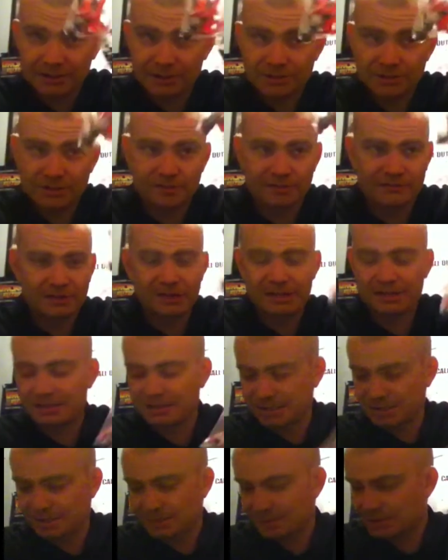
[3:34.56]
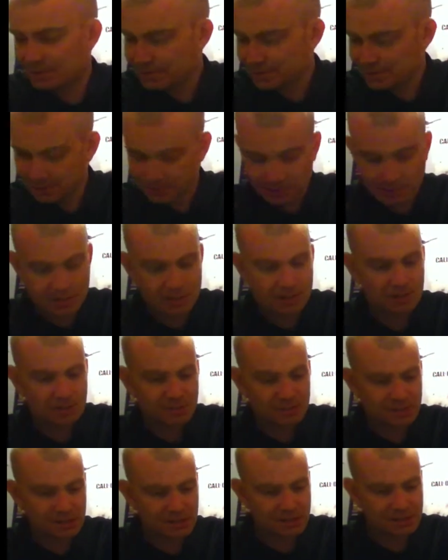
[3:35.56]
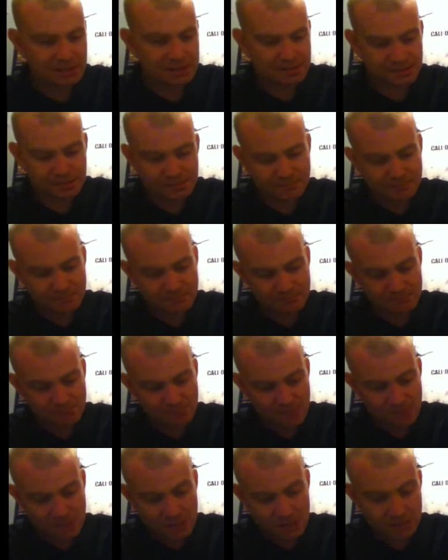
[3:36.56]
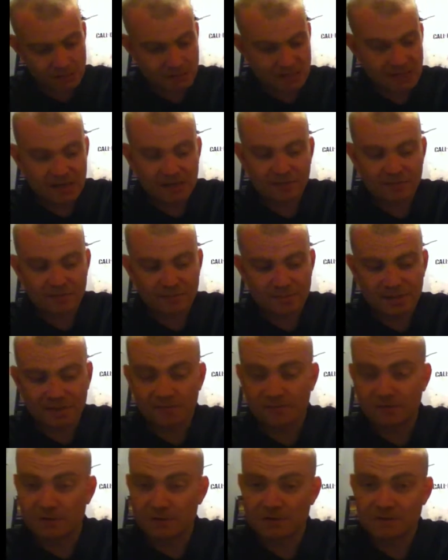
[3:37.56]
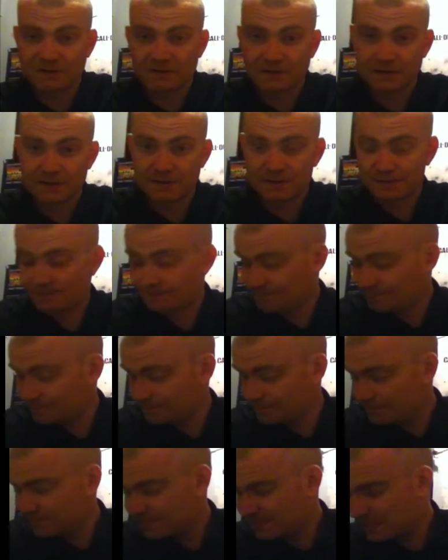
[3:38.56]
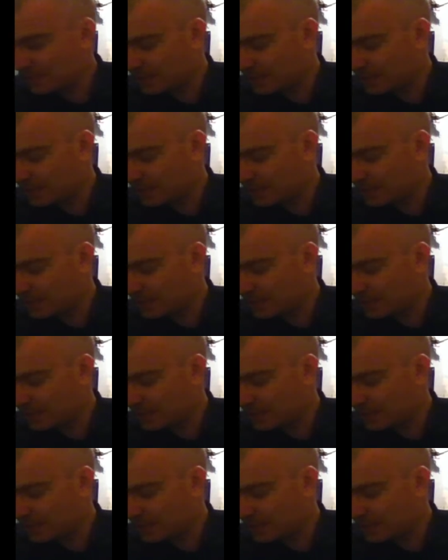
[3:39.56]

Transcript: chuffed to get these, because I don't have the Mega Force figures. You